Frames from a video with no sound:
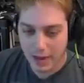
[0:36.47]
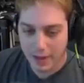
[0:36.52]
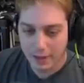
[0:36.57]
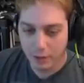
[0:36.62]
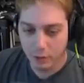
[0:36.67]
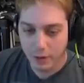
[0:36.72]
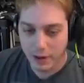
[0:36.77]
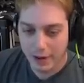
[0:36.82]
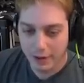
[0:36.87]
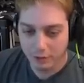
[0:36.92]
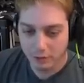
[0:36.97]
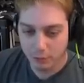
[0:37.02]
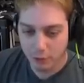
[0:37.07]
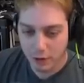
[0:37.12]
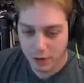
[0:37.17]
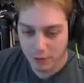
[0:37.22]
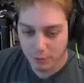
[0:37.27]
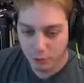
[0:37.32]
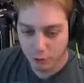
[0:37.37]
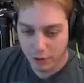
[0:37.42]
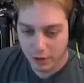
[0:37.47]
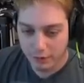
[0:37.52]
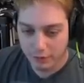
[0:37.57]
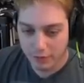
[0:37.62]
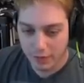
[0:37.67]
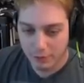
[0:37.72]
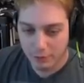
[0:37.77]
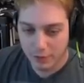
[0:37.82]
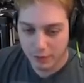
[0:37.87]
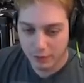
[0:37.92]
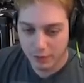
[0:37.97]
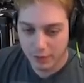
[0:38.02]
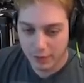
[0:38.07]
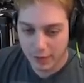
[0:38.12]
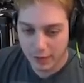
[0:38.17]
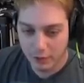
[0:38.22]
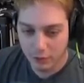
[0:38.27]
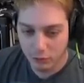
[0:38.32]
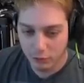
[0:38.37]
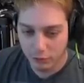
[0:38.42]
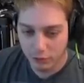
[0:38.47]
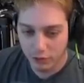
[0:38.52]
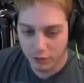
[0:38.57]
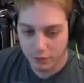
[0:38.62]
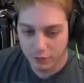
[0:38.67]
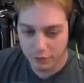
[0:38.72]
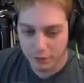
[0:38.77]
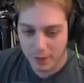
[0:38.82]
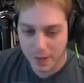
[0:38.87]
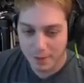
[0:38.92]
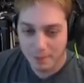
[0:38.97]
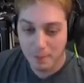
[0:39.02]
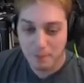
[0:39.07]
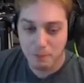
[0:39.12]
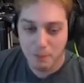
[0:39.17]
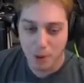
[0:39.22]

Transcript: By the way, spray and pray, same technique I used with Jovan's mom.